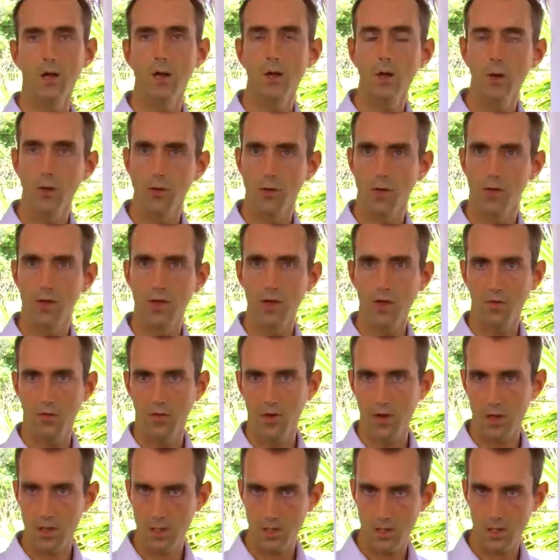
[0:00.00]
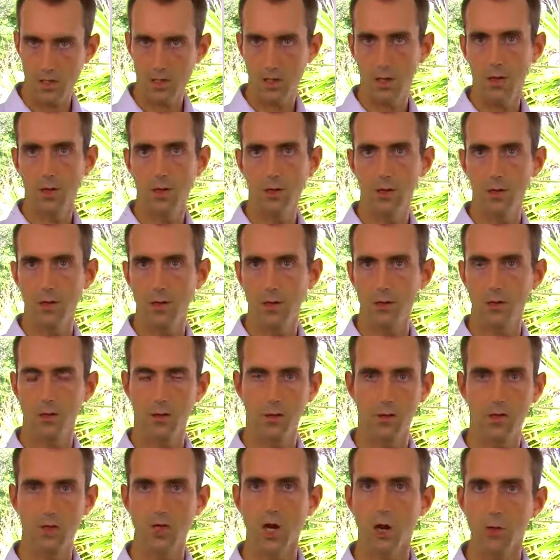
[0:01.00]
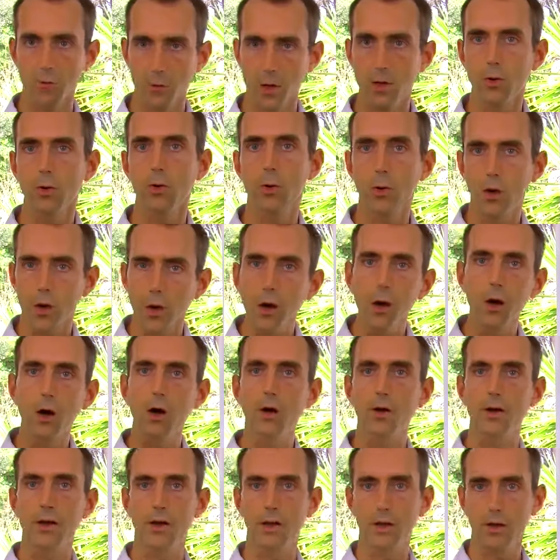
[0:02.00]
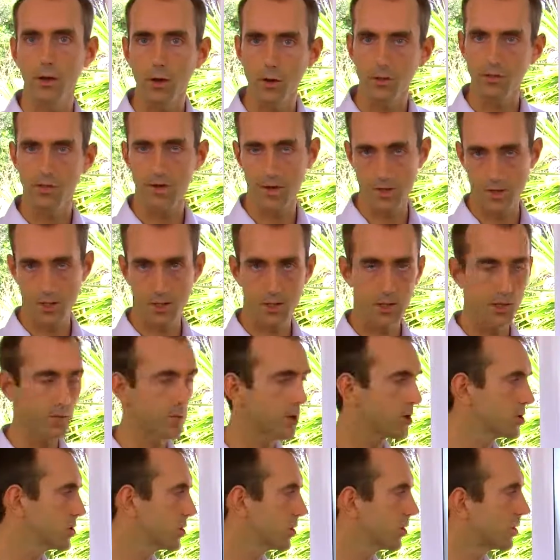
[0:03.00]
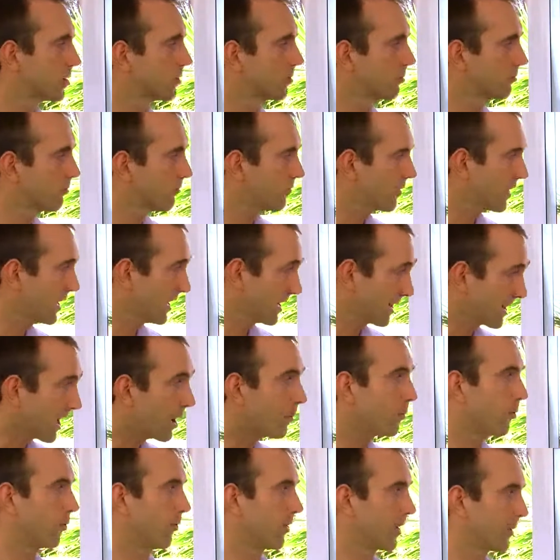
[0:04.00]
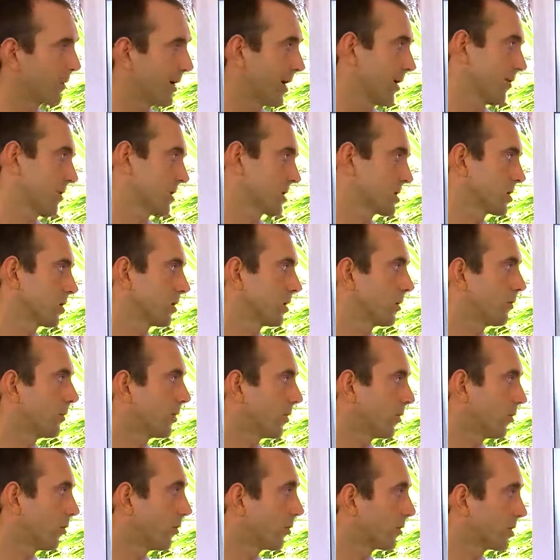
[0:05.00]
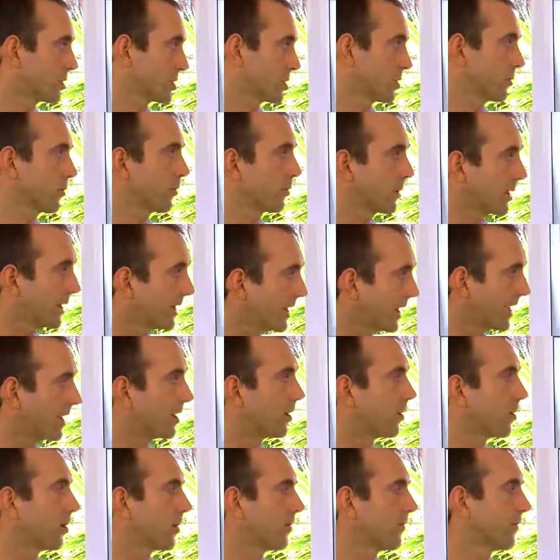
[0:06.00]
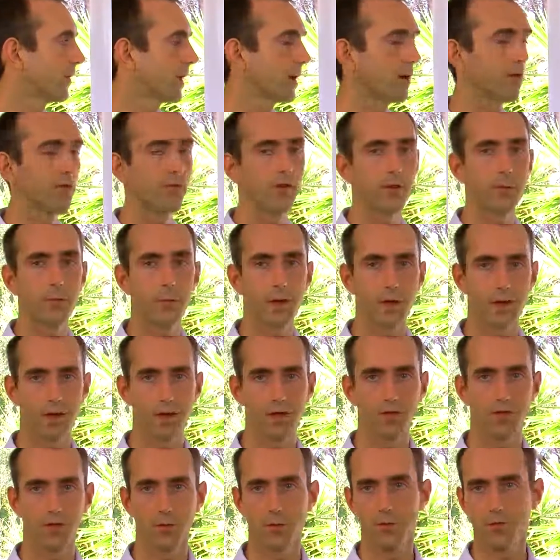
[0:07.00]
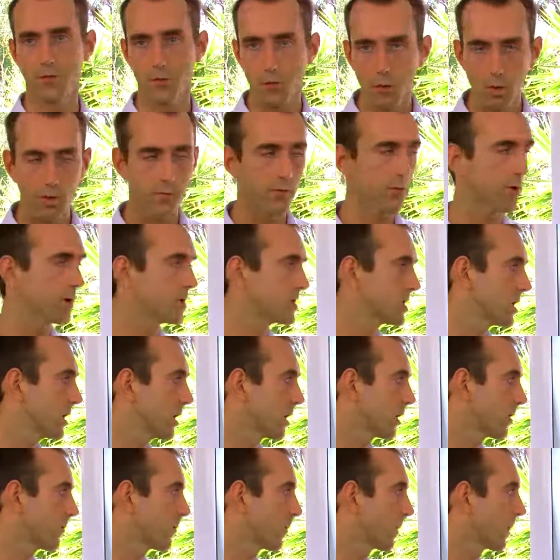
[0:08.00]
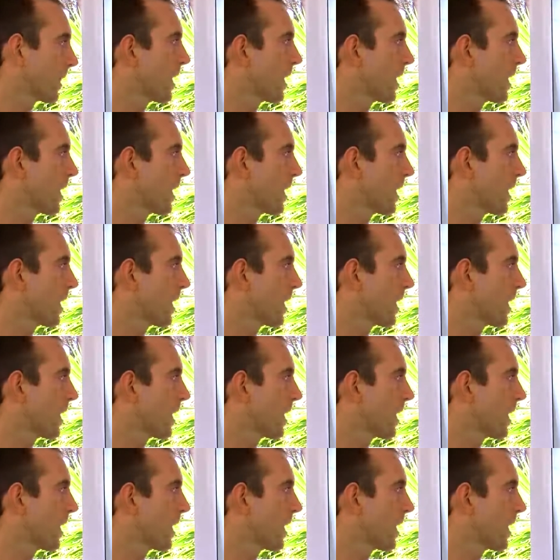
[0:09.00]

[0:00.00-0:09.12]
you know that these things that generally you're quite hardy and they don't affect you too much, you can really double the amount that's on the bottle, because you probably need a lot of calcium and magnesium if you are very acidic.